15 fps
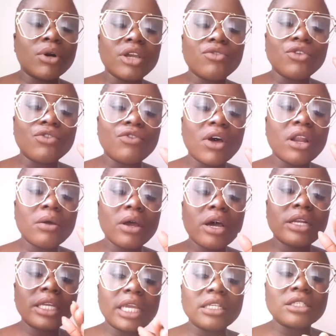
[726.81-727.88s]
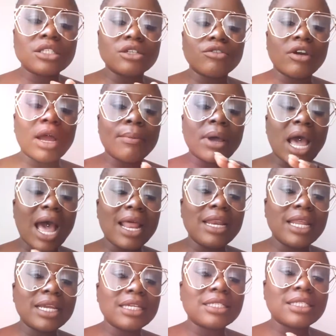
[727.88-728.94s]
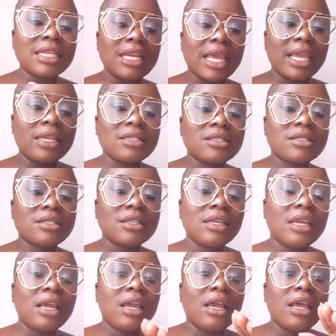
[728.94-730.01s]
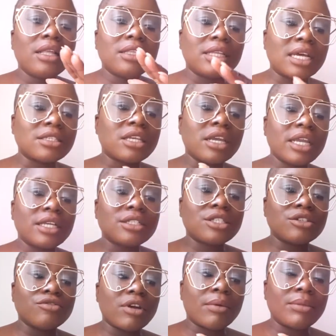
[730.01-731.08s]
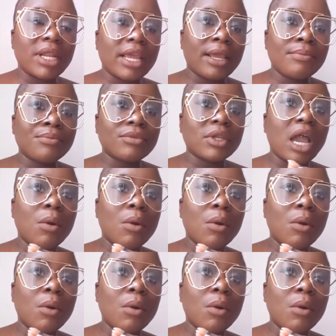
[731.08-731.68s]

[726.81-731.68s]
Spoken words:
but if you follow her on Instagram at Legacy Lace, that's her Instagram name.